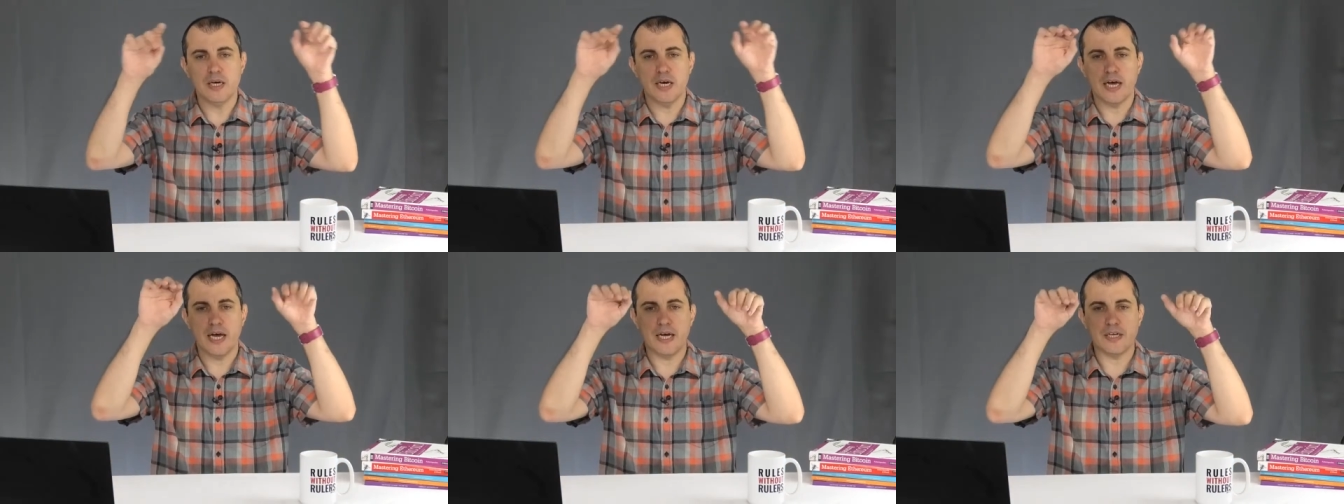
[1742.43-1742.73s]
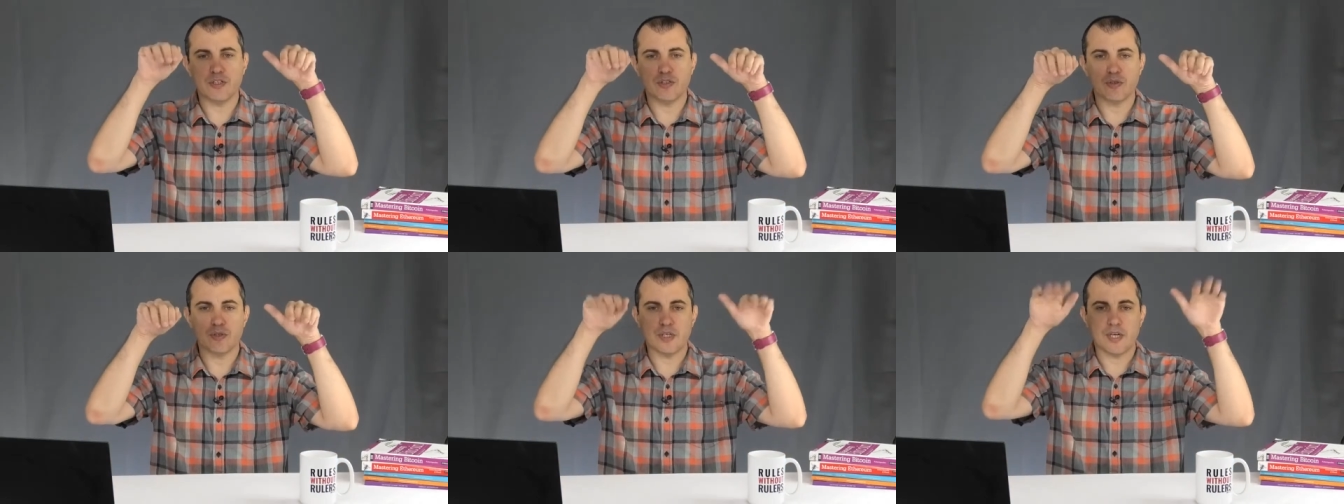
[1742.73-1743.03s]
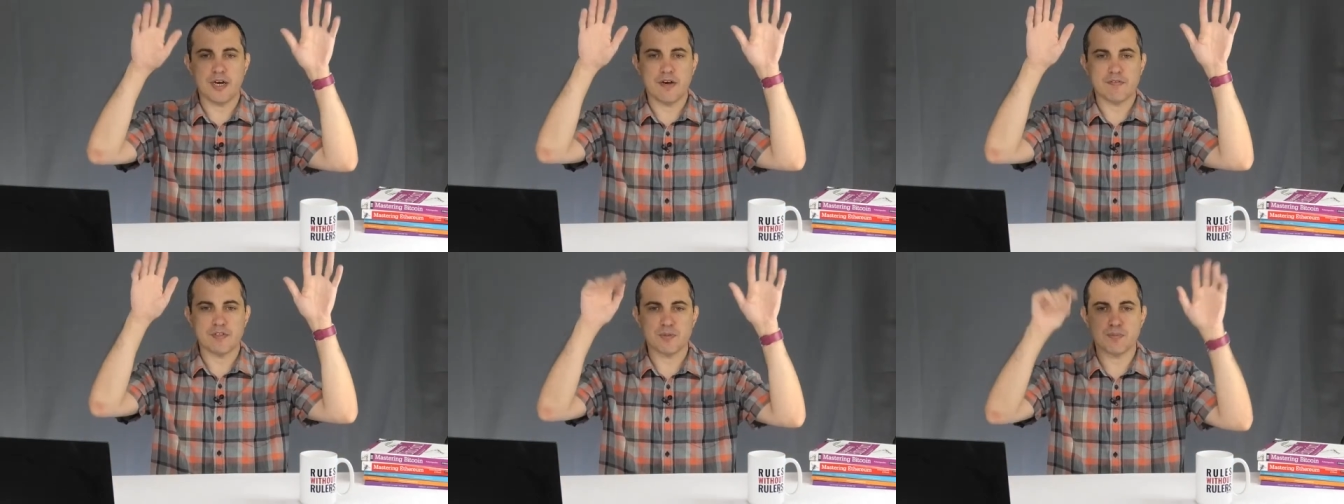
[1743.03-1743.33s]
and you could
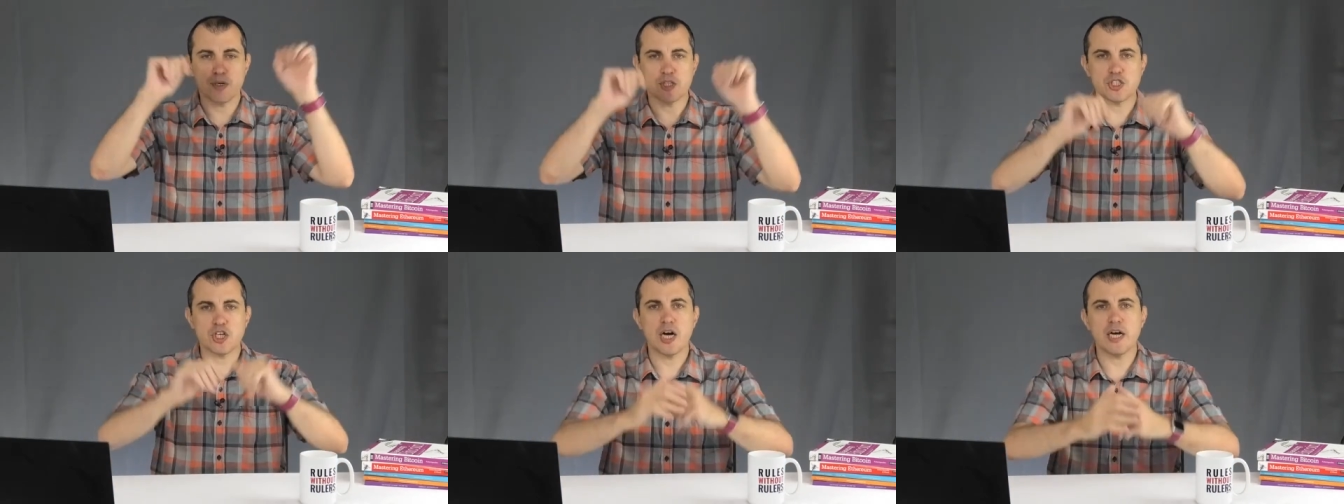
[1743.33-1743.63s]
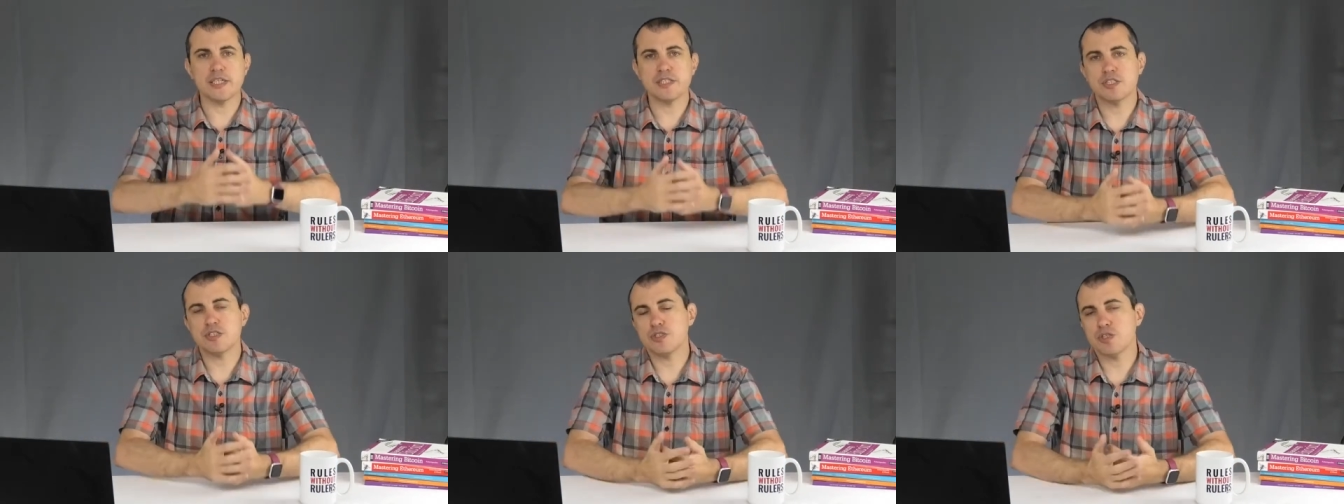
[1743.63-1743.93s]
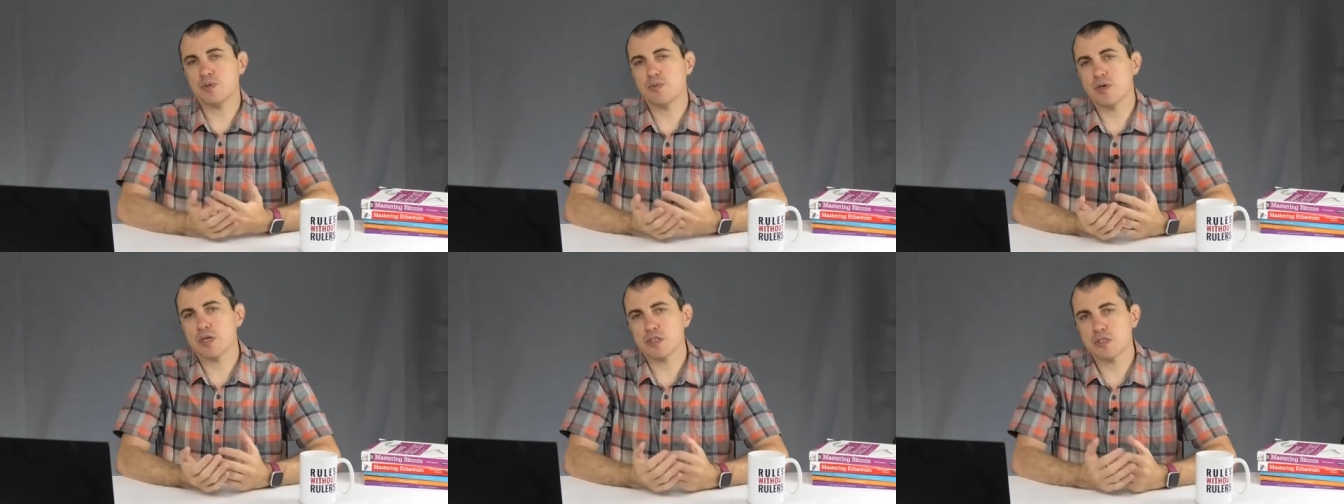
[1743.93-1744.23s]
have as much height as you
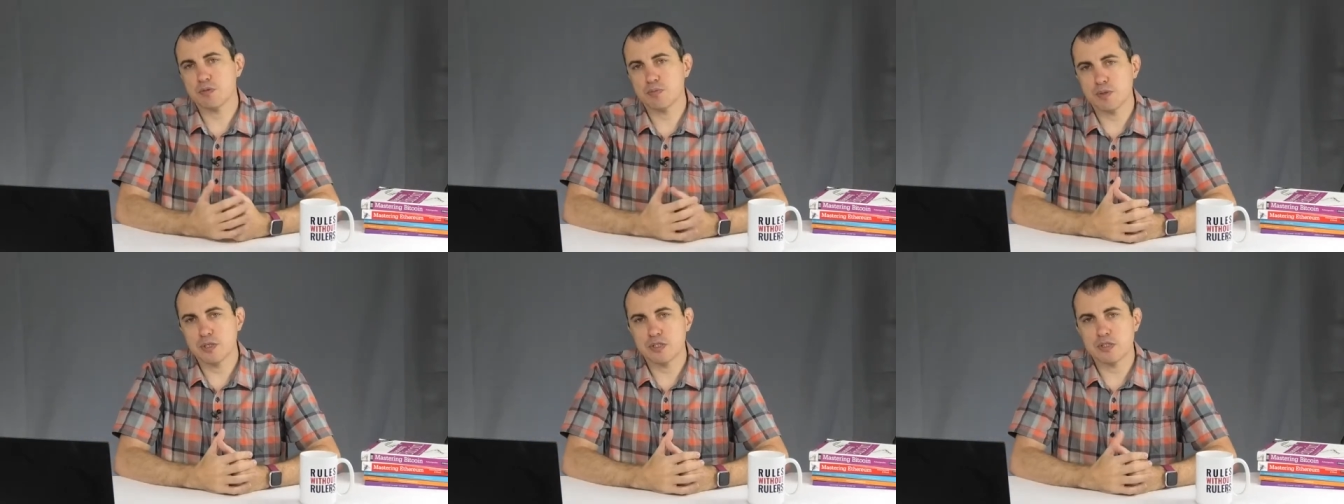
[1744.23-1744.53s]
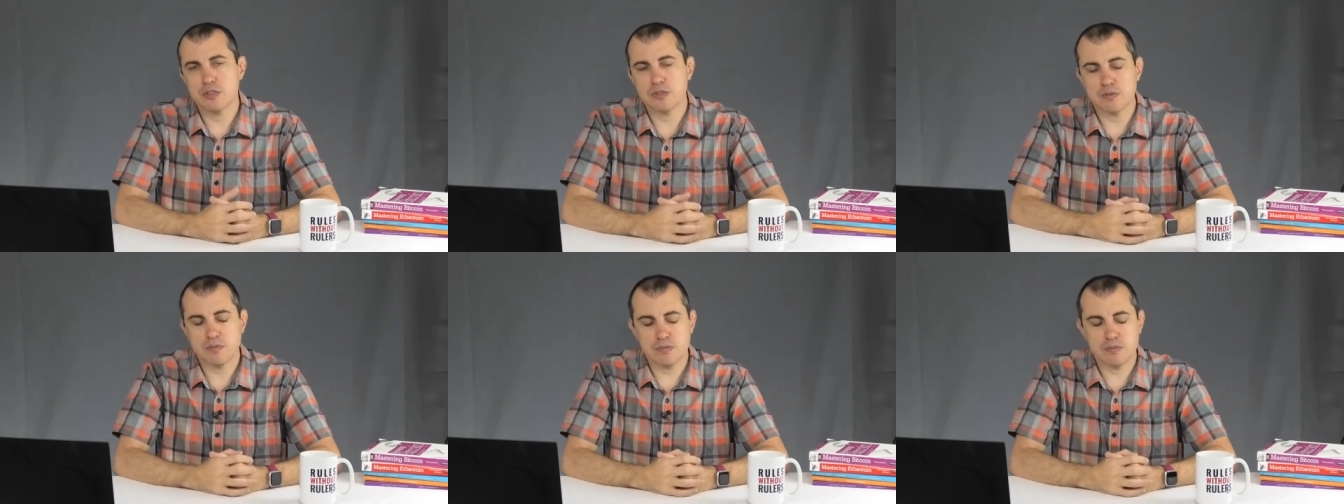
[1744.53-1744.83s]
want, but